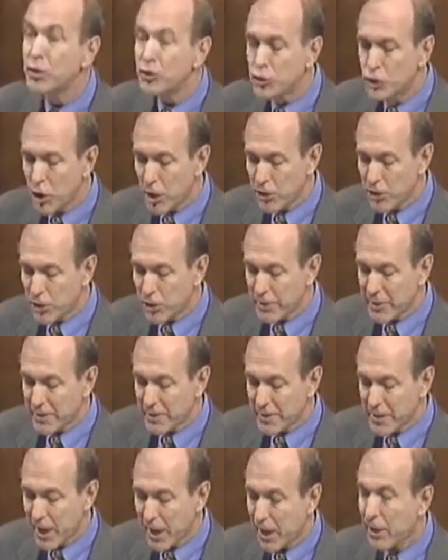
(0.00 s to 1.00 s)
Judges
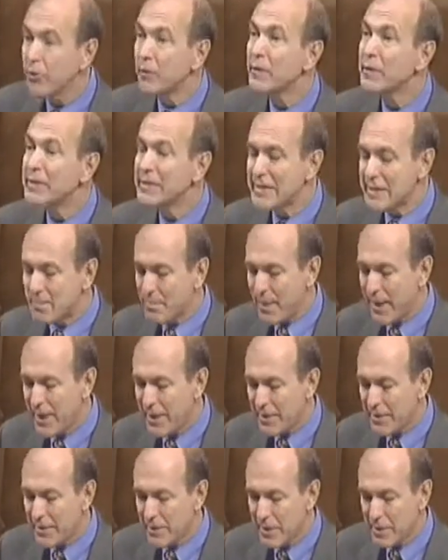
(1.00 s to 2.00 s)
entirely
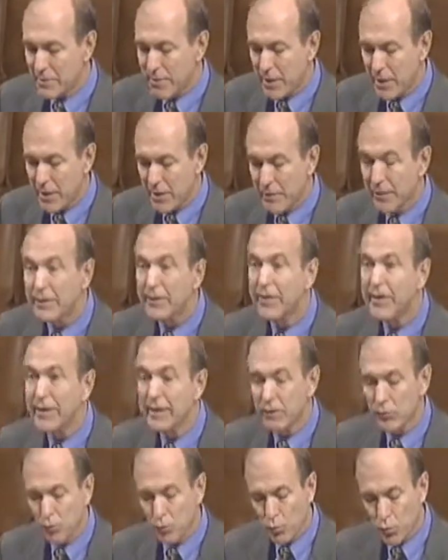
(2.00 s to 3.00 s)
dependent upon the
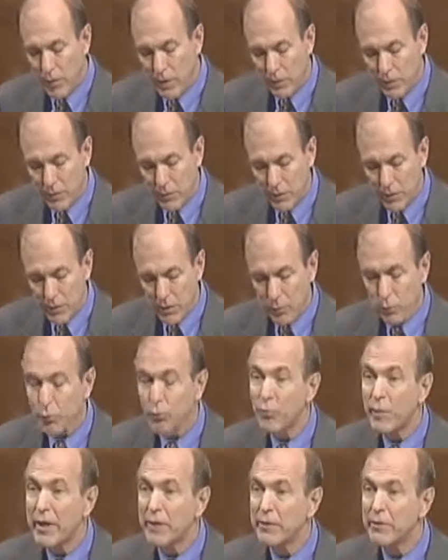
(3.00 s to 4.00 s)
king's will
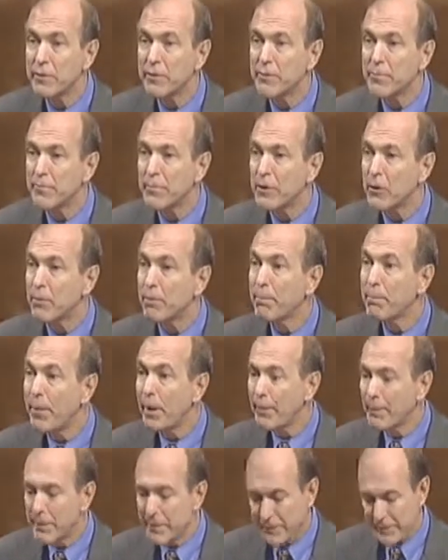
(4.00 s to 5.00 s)
were rendered mere
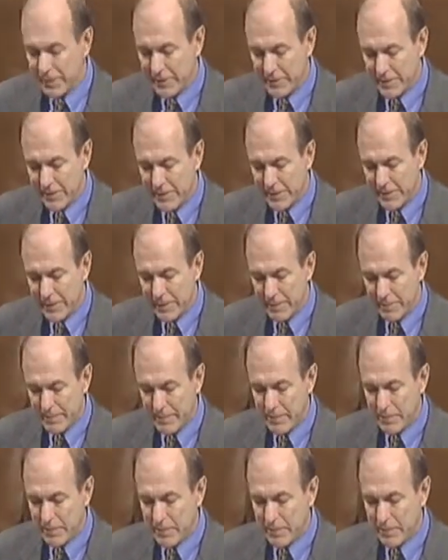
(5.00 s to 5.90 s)
puppets at the time.